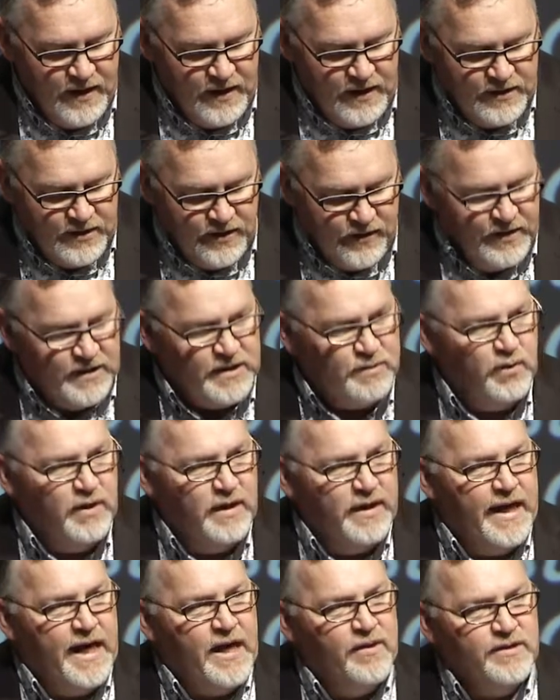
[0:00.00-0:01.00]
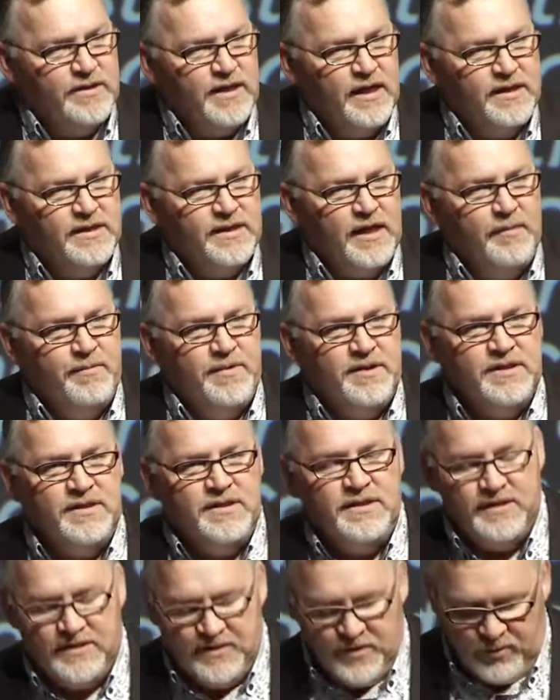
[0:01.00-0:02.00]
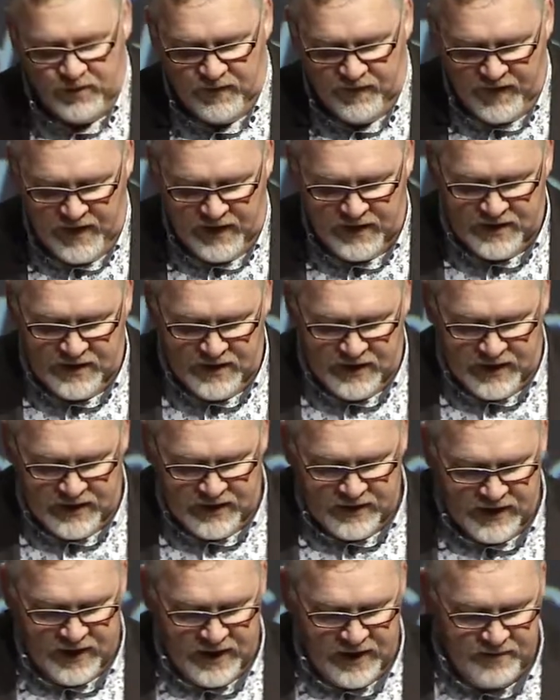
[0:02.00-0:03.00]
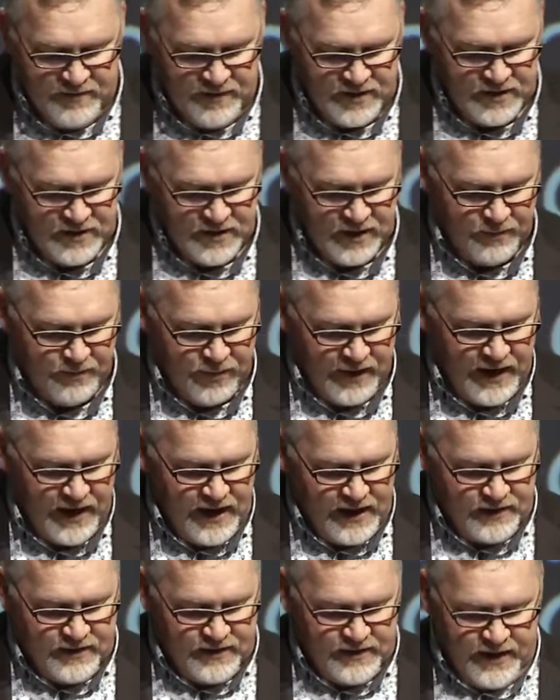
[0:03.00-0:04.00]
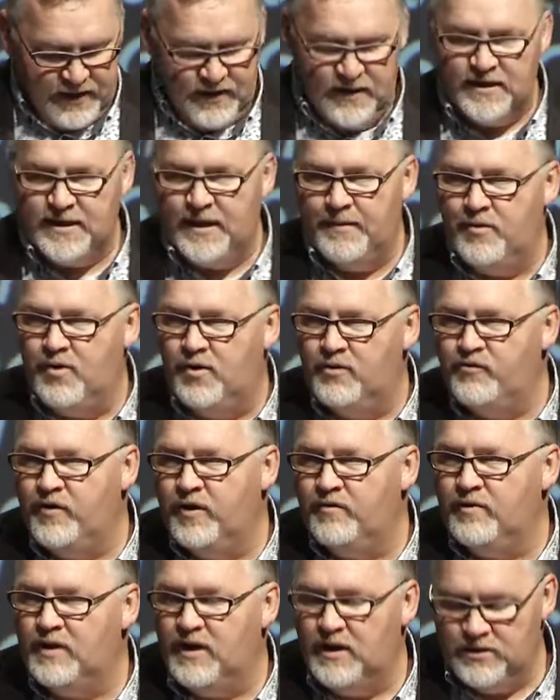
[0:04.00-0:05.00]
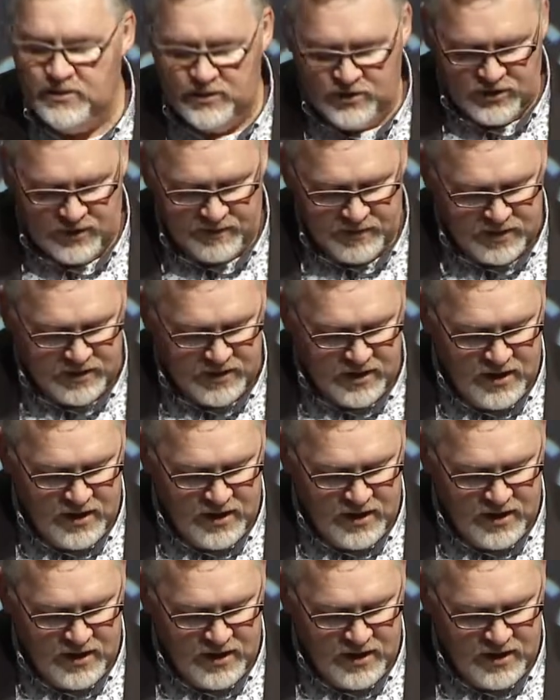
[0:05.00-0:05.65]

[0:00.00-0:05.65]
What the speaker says: So this will allow, as I say, businesses to invest in their teams, their plant, and their subcontract relationships.